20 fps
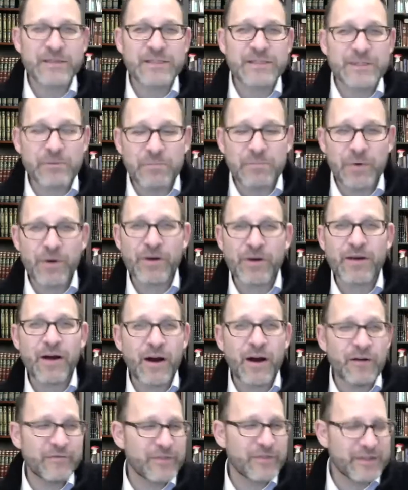It's a book
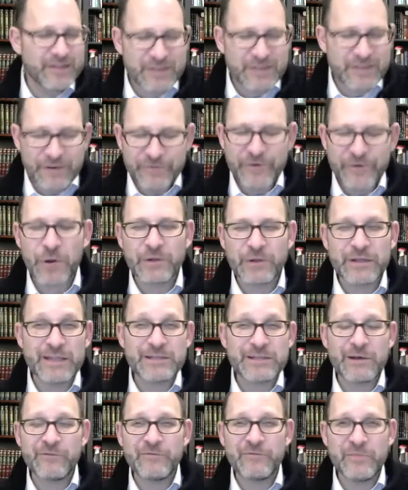of the
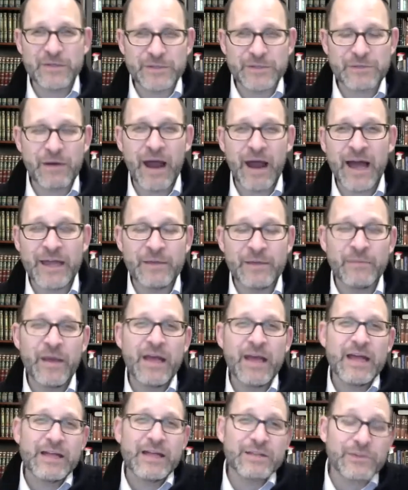difficulties of Mitzrayim
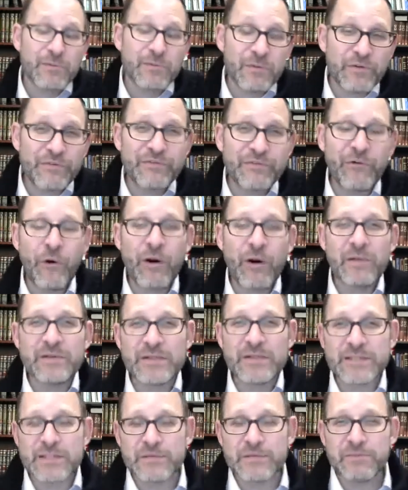to be formed
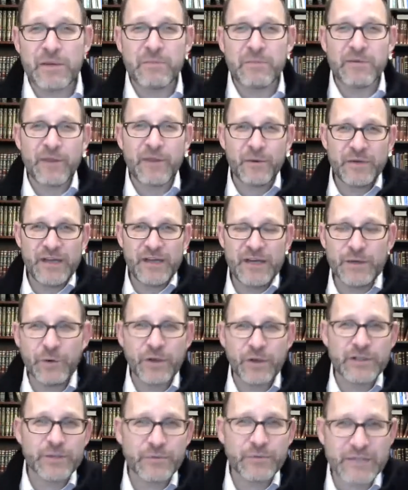into the people that we need in
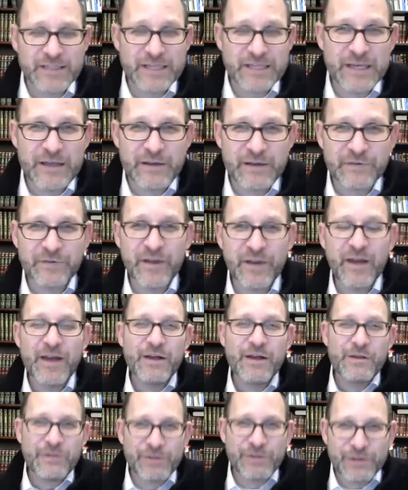order to receive
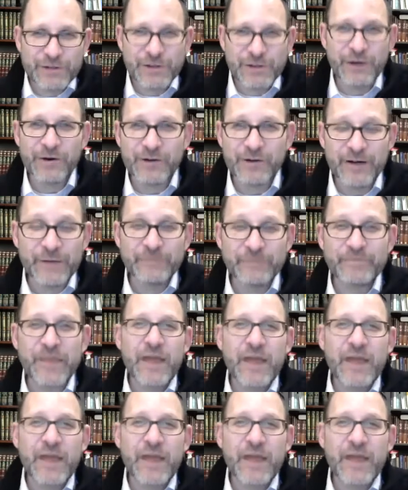the Torah.